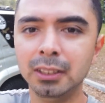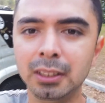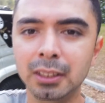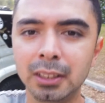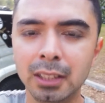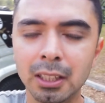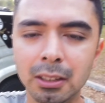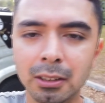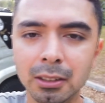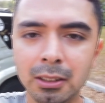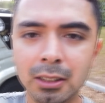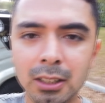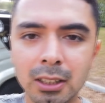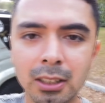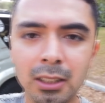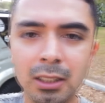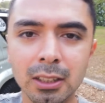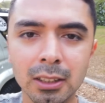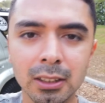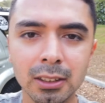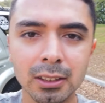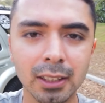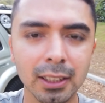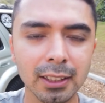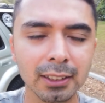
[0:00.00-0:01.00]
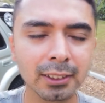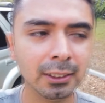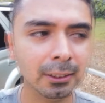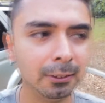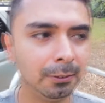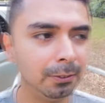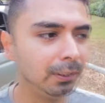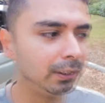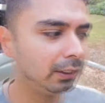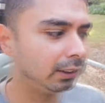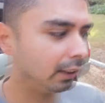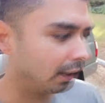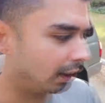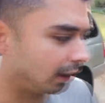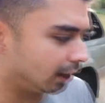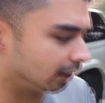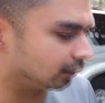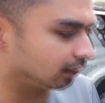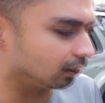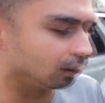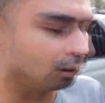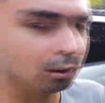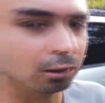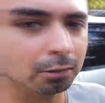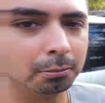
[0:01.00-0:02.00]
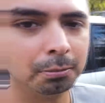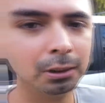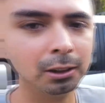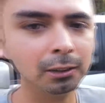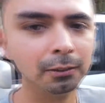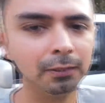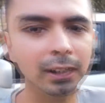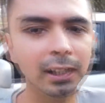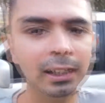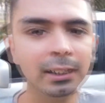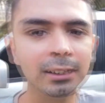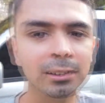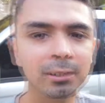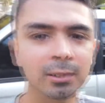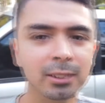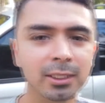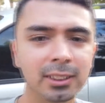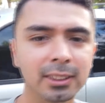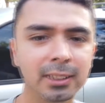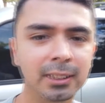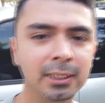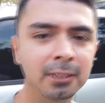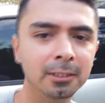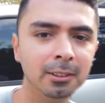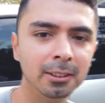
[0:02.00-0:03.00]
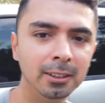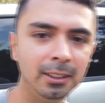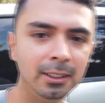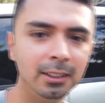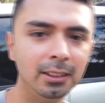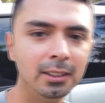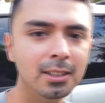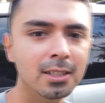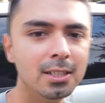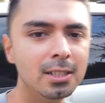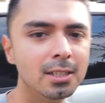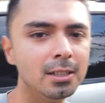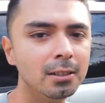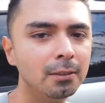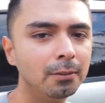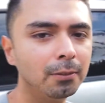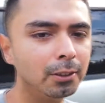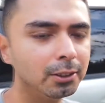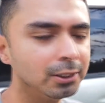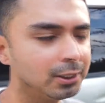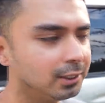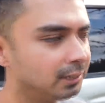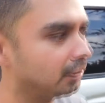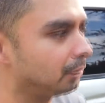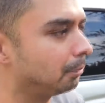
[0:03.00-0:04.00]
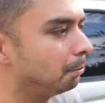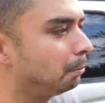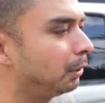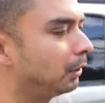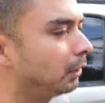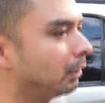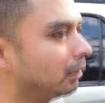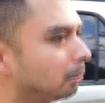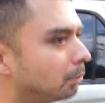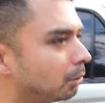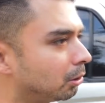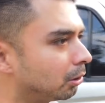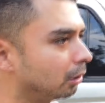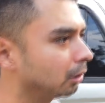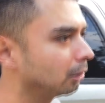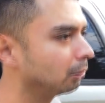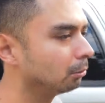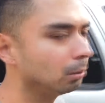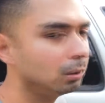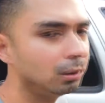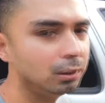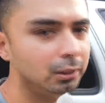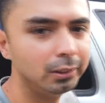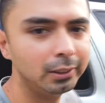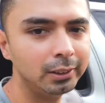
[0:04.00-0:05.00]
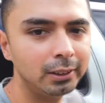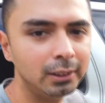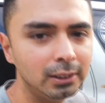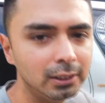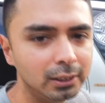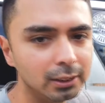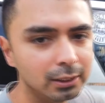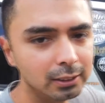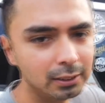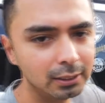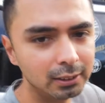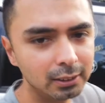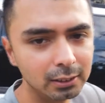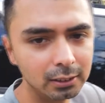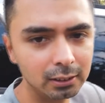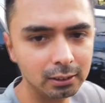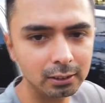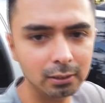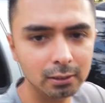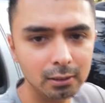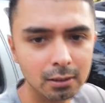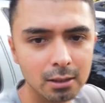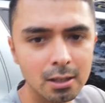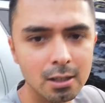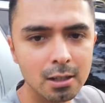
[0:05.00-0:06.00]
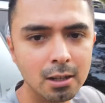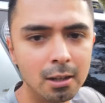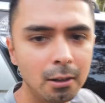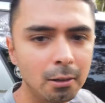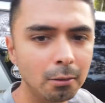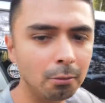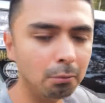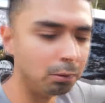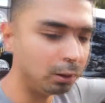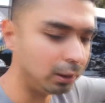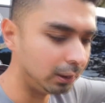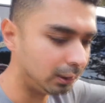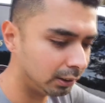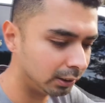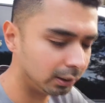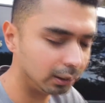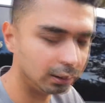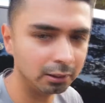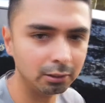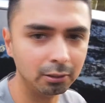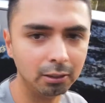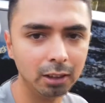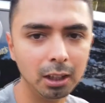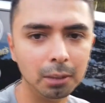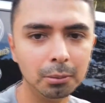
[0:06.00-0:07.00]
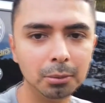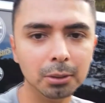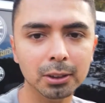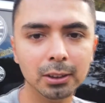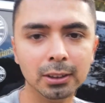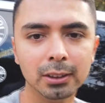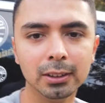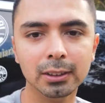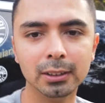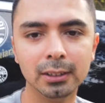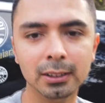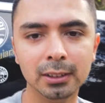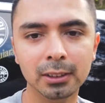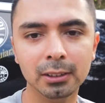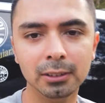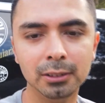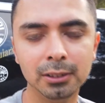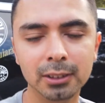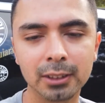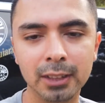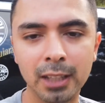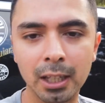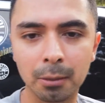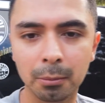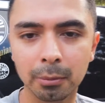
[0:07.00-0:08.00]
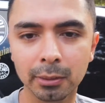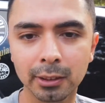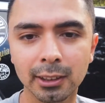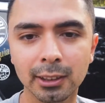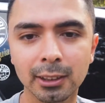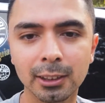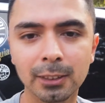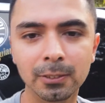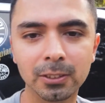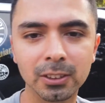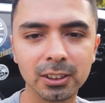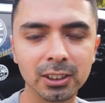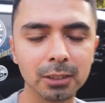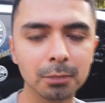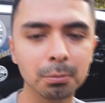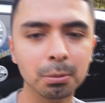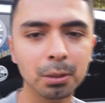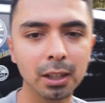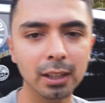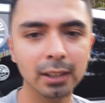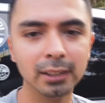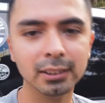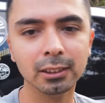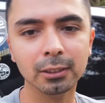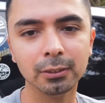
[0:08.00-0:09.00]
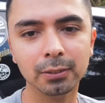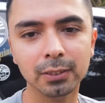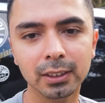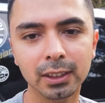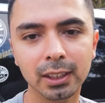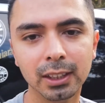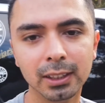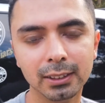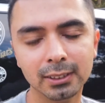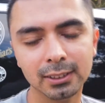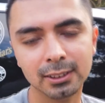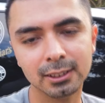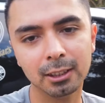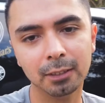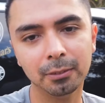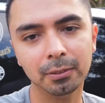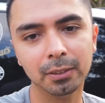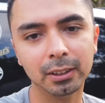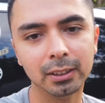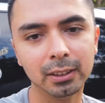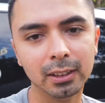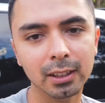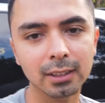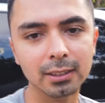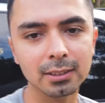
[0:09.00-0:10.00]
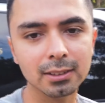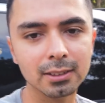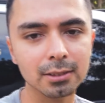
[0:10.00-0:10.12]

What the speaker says: You know, the SUV adds a little bit of extra security versus a pickup truck where you can just reach in and grab your shit, you know, and you can't really leave your supplies overnight and stuff like that.